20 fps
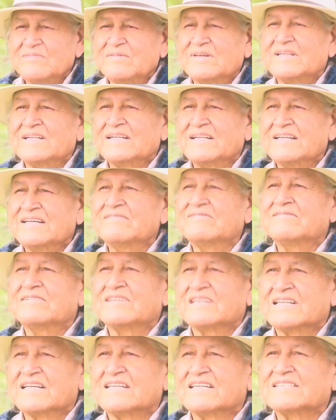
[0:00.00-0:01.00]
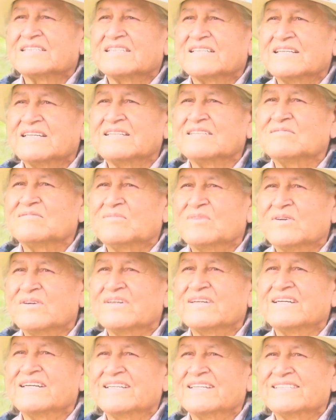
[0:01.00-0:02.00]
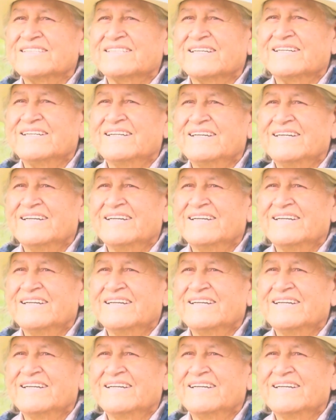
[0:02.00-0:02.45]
and live with us, little boy? He said,